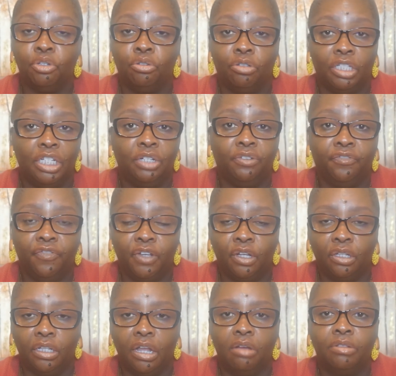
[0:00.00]
you still
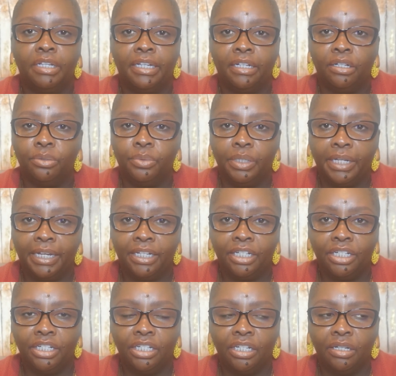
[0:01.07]
feel lonely in the
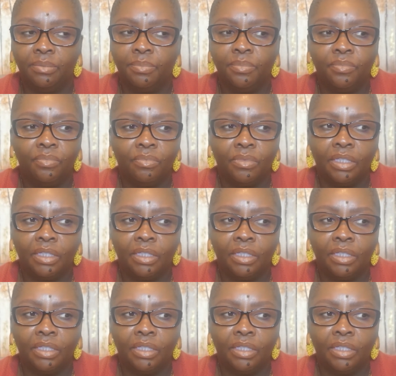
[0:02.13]
relationship,